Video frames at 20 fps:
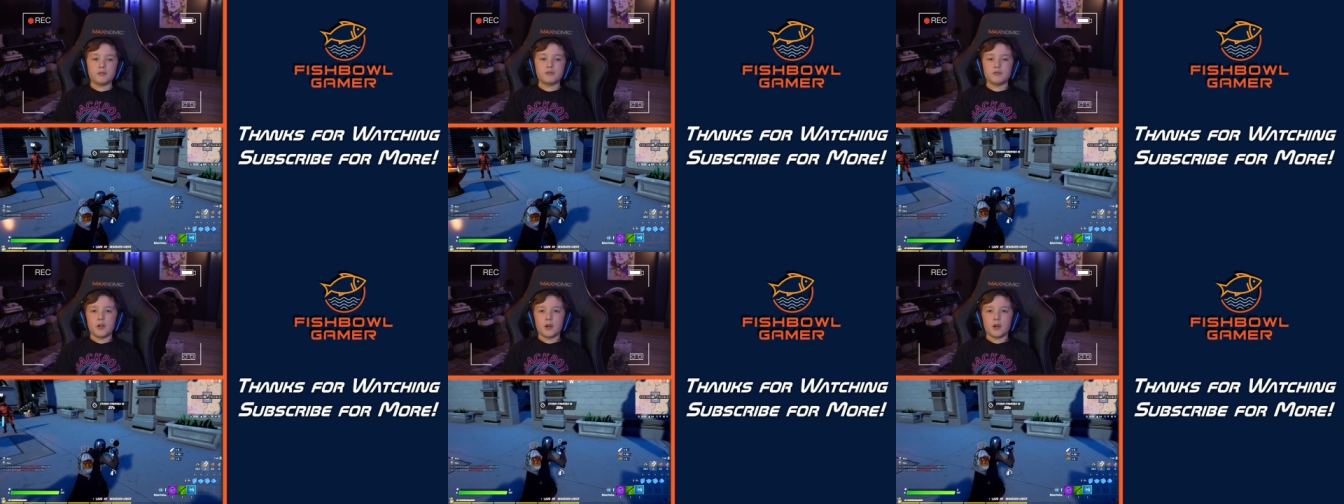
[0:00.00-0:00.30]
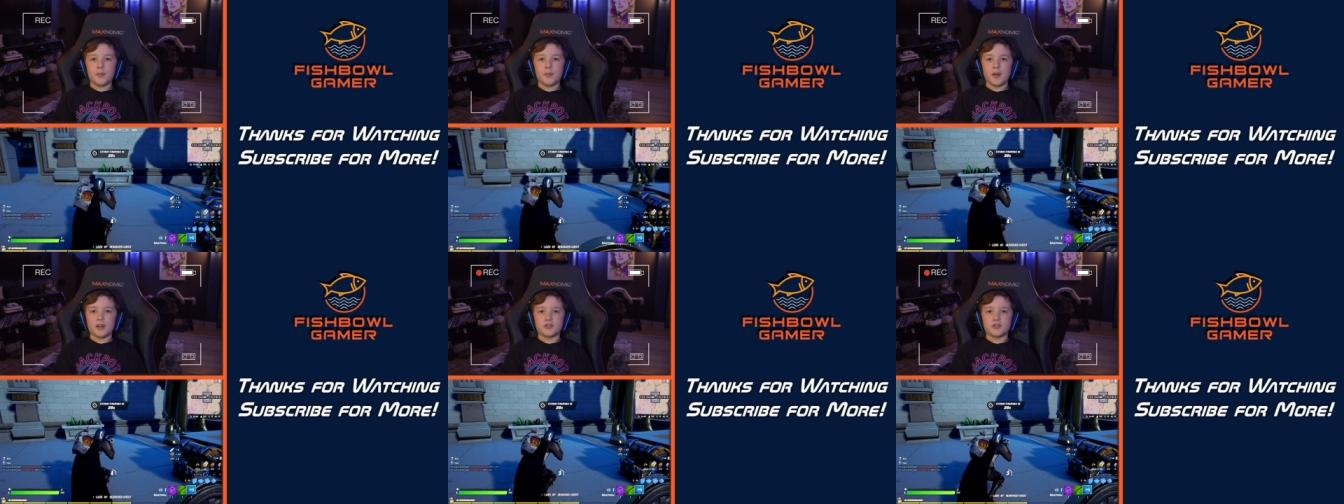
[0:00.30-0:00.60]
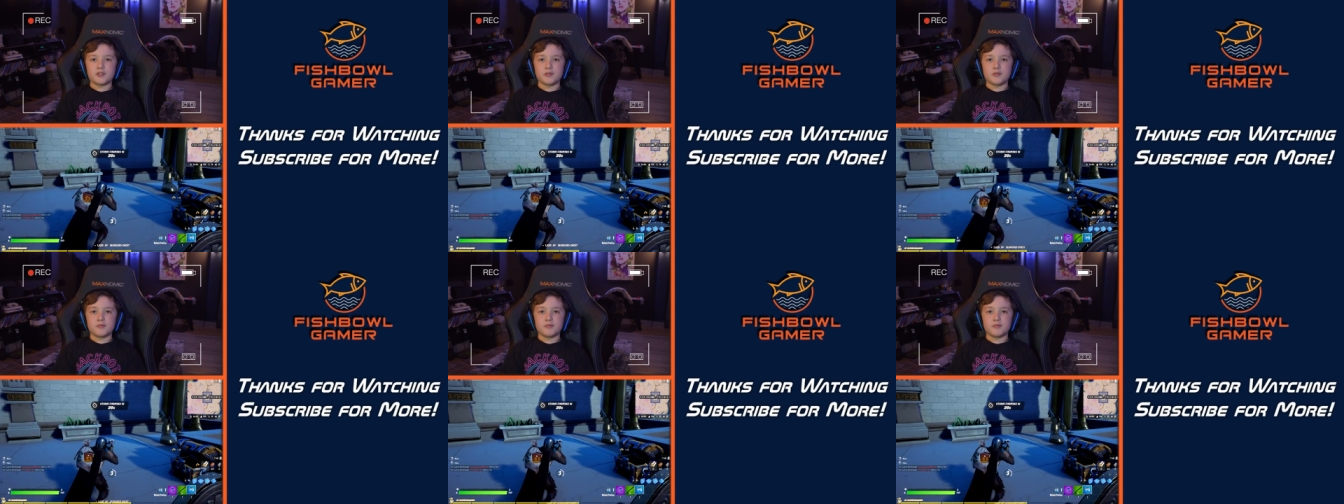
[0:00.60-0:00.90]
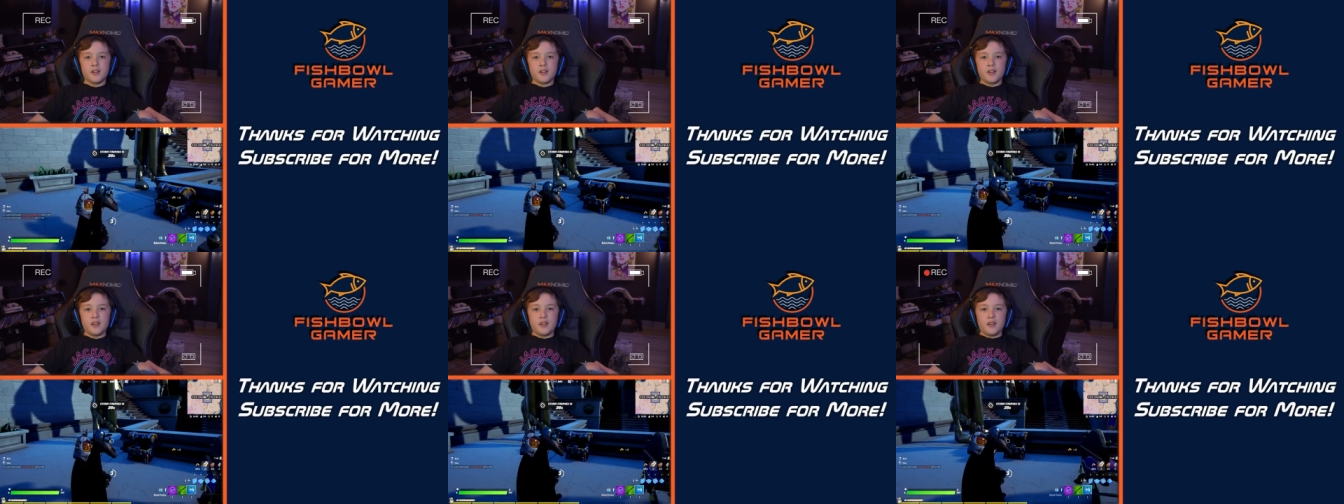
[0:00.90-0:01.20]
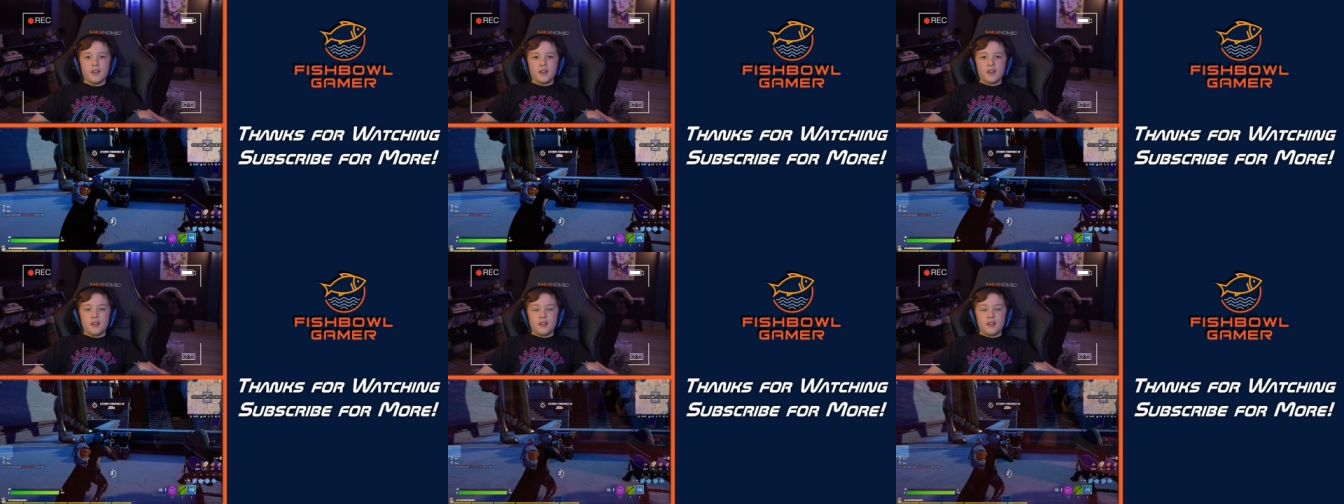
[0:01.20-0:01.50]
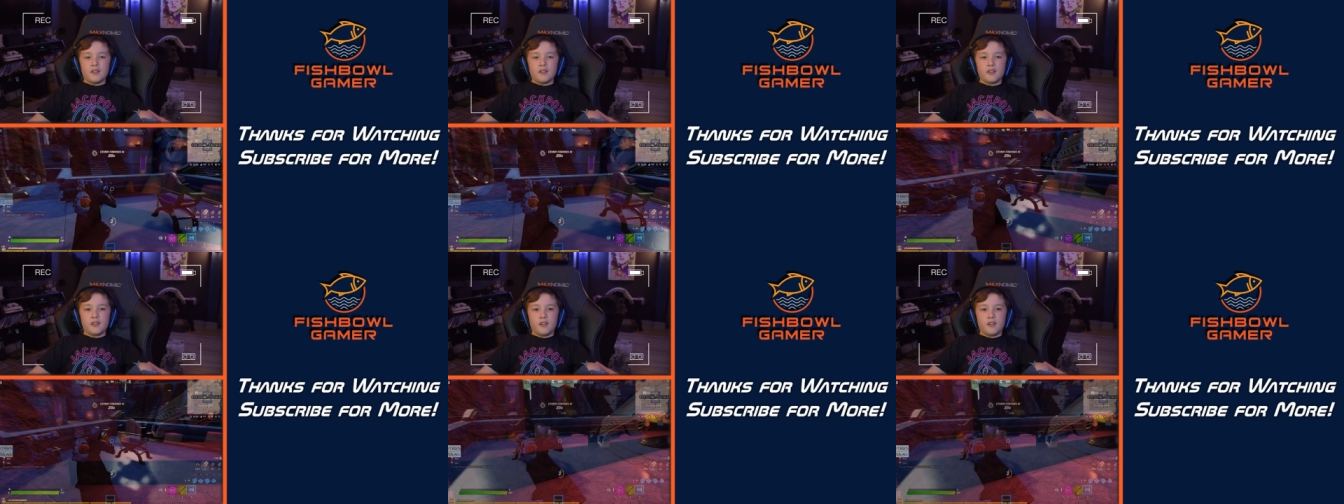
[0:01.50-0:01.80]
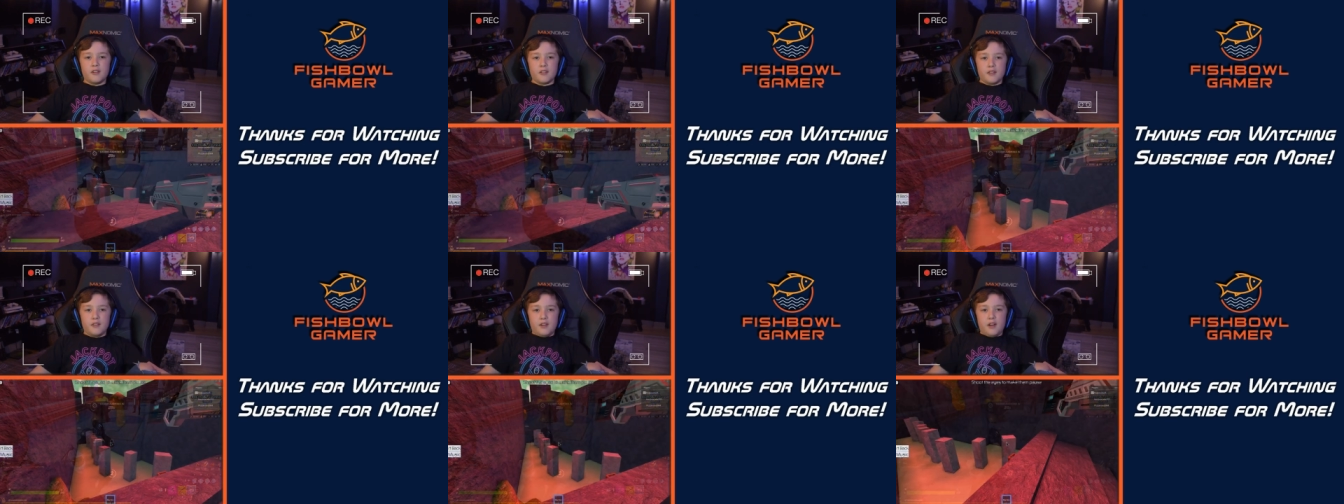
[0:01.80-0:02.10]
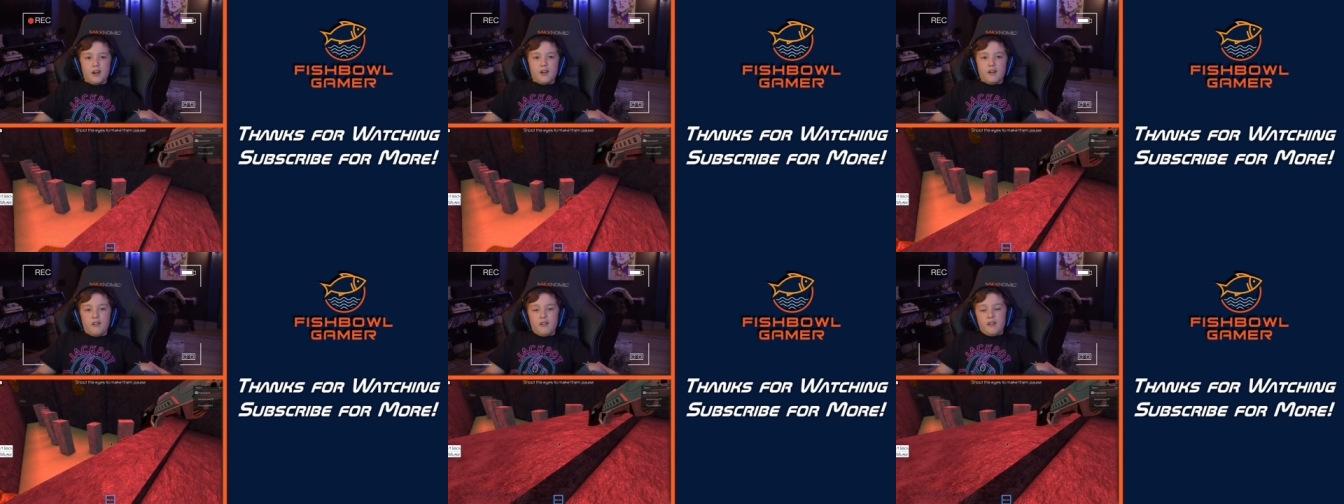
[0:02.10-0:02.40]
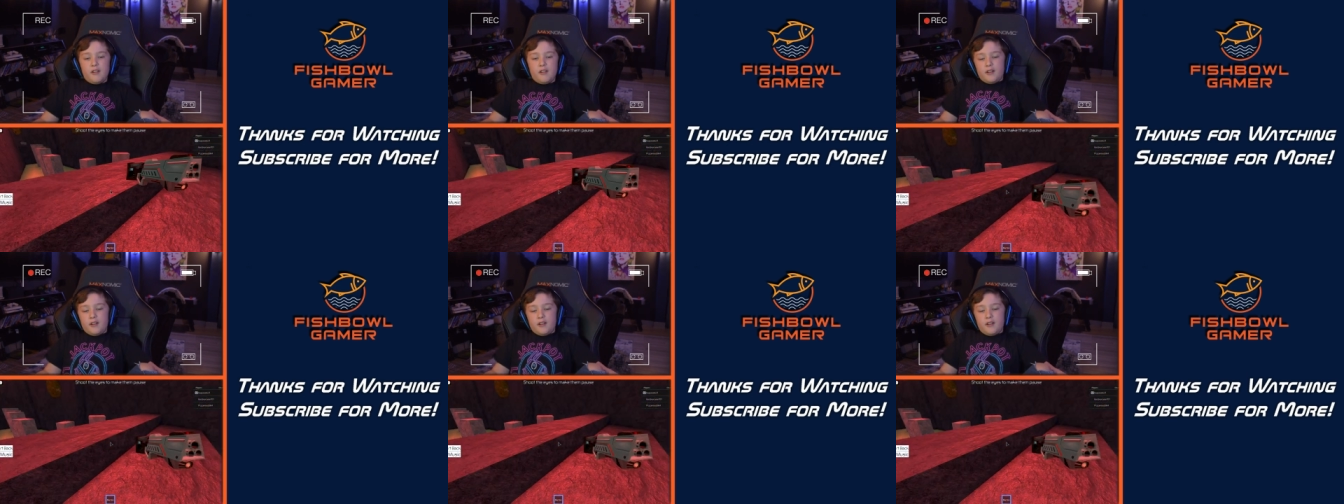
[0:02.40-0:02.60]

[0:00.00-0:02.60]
rubbish, so you know.